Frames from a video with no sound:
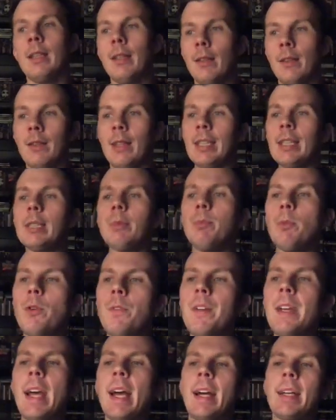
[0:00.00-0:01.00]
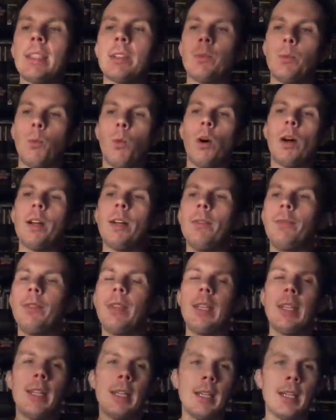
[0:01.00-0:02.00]
This movie has one of
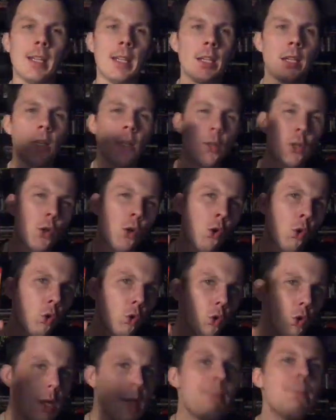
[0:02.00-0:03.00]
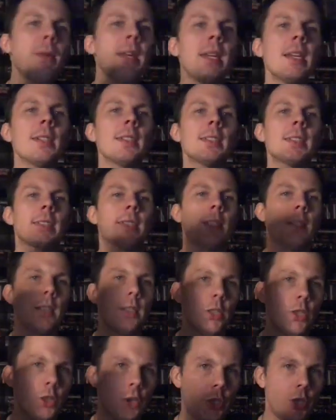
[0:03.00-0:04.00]
the creepiest
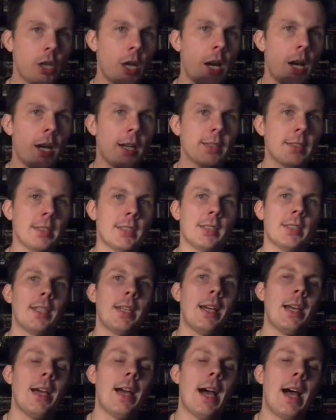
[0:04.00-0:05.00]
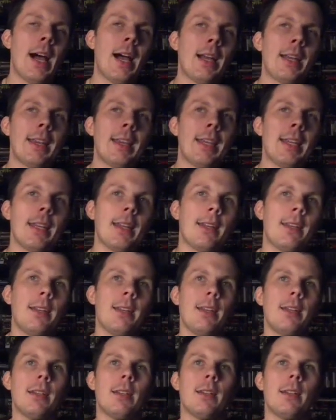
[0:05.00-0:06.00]
shots I think